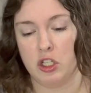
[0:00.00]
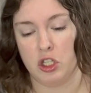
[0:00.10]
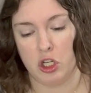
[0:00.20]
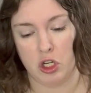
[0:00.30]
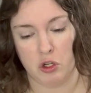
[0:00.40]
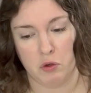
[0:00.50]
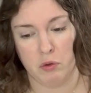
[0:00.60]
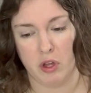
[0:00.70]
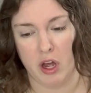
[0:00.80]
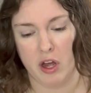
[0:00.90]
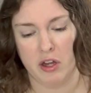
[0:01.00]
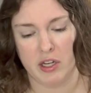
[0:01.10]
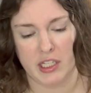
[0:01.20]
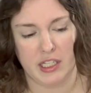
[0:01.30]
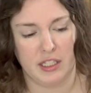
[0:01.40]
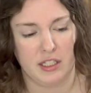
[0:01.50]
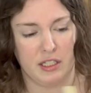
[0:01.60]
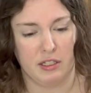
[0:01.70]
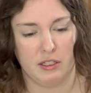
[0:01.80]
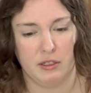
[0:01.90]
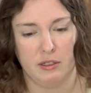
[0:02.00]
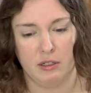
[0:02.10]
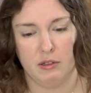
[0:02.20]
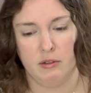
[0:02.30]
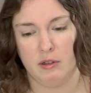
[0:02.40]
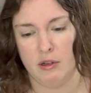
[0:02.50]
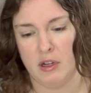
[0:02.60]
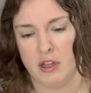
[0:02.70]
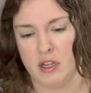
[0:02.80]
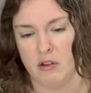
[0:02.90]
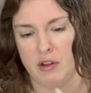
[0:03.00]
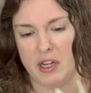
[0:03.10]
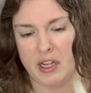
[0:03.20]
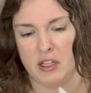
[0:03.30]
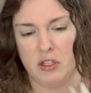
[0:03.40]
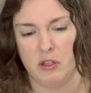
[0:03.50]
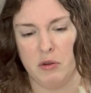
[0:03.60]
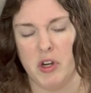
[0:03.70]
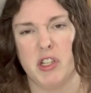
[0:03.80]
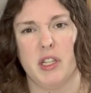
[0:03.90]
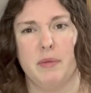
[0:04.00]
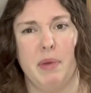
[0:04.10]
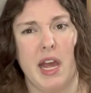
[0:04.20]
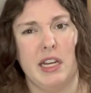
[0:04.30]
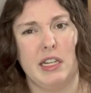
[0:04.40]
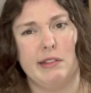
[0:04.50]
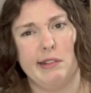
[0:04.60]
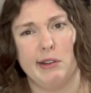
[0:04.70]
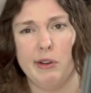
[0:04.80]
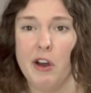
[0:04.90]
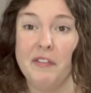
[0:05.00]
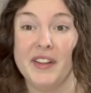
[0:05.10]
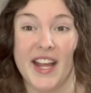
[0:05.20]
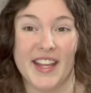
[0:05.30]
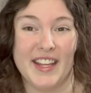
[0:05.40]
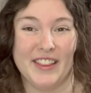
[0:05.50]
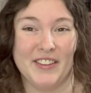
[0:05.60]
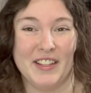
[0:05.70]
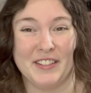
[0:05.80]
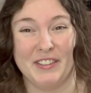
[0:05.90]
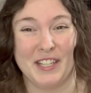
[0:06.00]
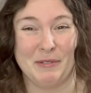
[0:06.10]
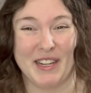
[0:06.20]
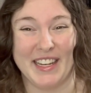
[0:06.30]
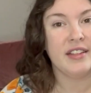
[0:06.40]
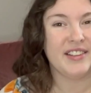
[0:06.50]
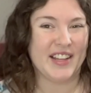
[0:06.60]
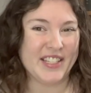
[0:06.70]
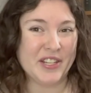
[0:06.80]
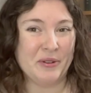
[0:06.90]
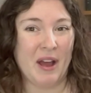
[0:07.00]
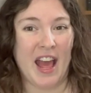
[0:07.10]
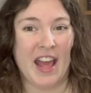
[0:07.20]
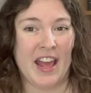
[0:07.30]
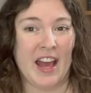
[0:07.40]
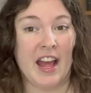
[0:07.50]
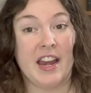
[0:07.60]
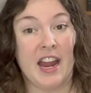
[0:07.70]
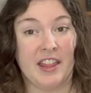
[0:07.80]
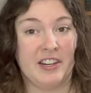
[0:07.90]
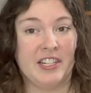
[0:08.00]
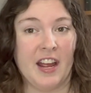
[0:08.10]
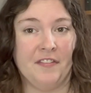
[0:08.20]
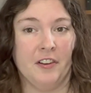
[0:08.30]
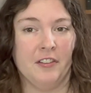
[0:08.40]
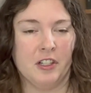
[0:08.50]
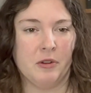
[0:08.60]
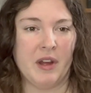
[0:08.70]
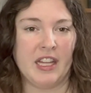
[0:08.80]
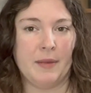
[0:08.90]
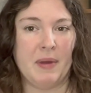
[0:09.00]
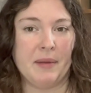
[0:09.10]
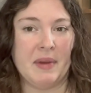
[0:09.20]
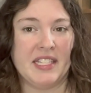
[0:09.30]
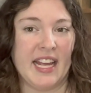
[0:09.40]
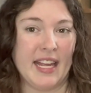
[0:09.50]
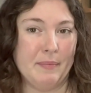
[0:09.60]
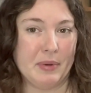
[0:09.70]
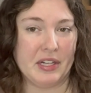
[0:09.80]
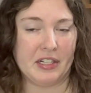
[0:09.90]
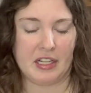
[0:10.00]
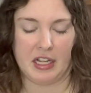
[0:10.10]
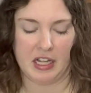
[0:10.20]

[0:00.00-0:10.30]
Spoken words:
too long because it's, I think, only like 200 something pages. So hopefully I can get through this really quickly. So let's do another shuffle real quick to pick my second book.